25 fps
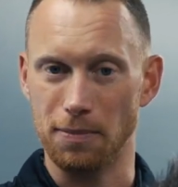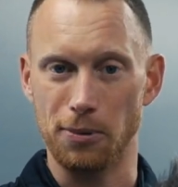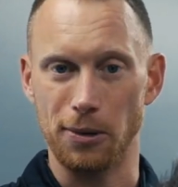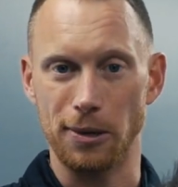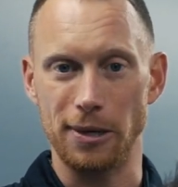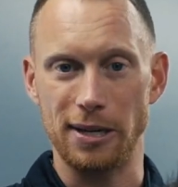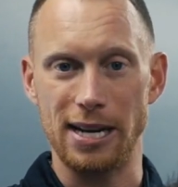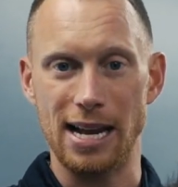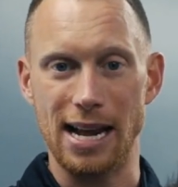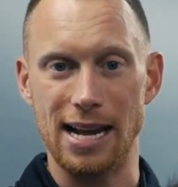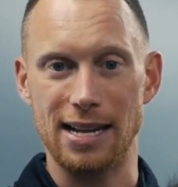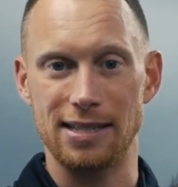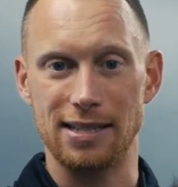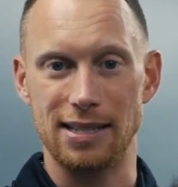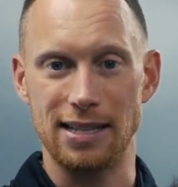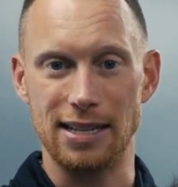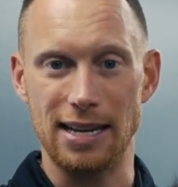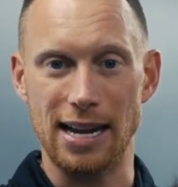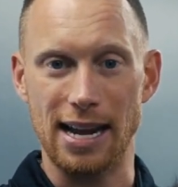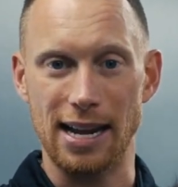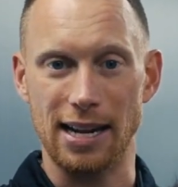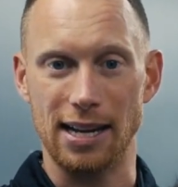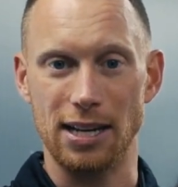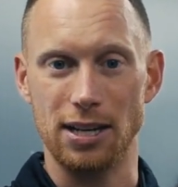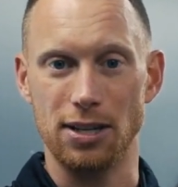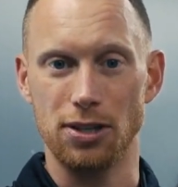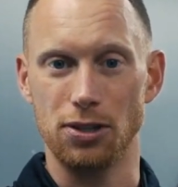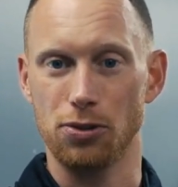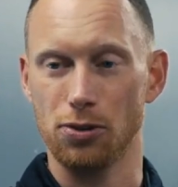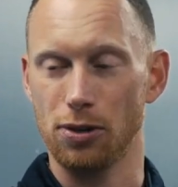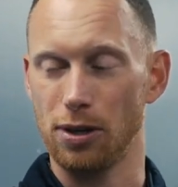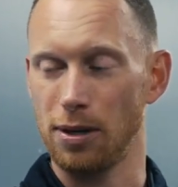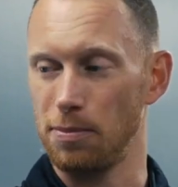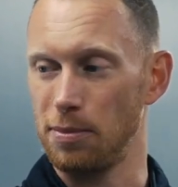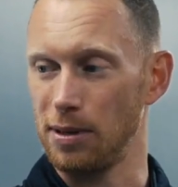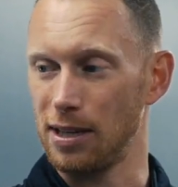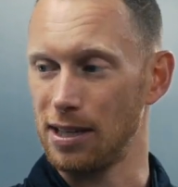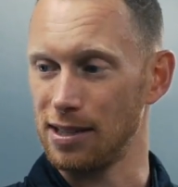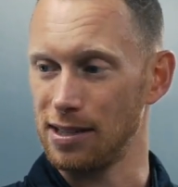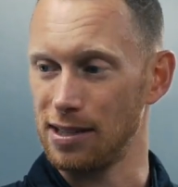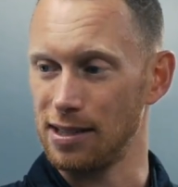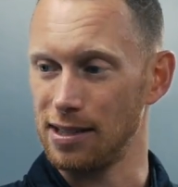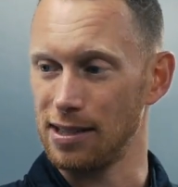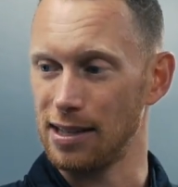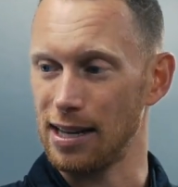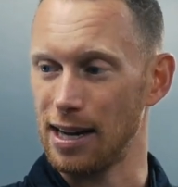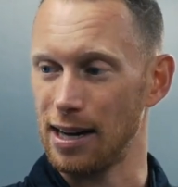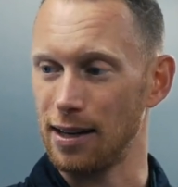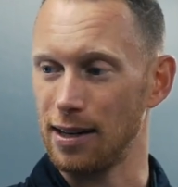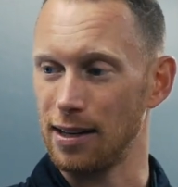a pretty nasty neck injury because
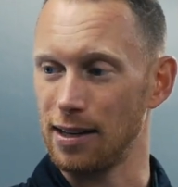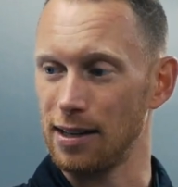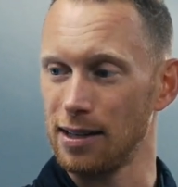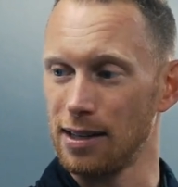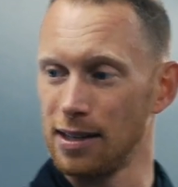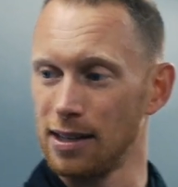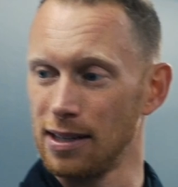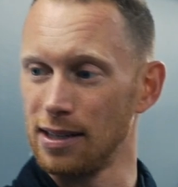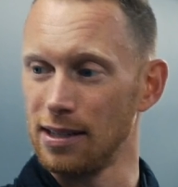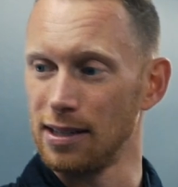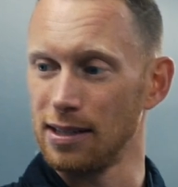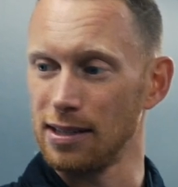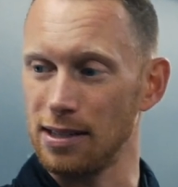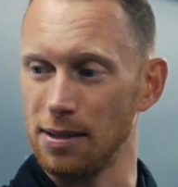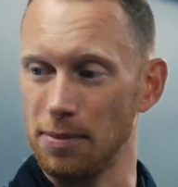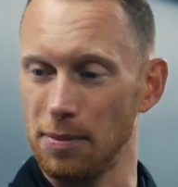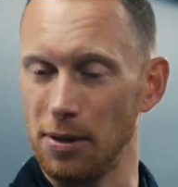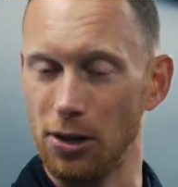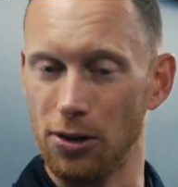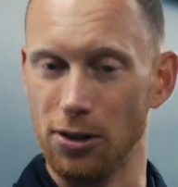he's got a some